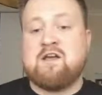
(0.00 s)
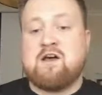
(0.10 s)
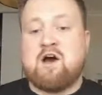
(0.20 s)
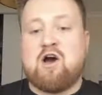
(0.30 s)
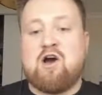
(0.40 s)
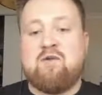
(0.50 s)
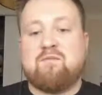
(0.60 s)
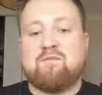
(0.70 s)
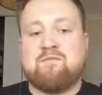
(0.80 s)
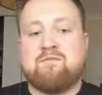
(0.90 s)

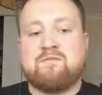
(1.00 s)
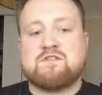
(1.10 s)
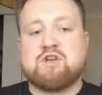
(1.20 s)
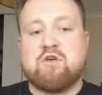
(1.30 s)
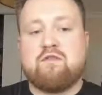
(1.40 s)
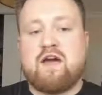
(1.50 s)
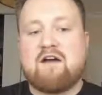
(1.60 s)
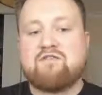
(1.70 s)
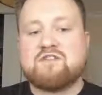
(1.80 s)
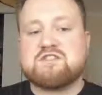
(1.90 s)
so the
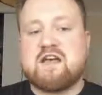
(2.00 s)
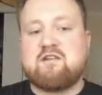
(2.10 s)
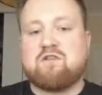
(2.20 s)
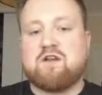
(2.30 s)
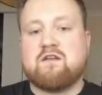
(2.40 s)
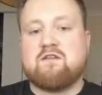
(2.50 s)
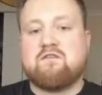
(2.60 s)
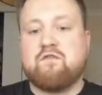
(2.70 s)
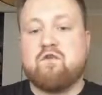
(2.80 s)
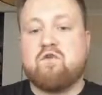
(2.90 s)
average salary
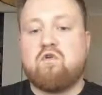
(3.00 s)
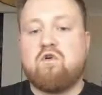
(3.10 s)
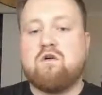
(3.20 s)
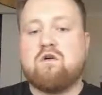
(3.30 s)
for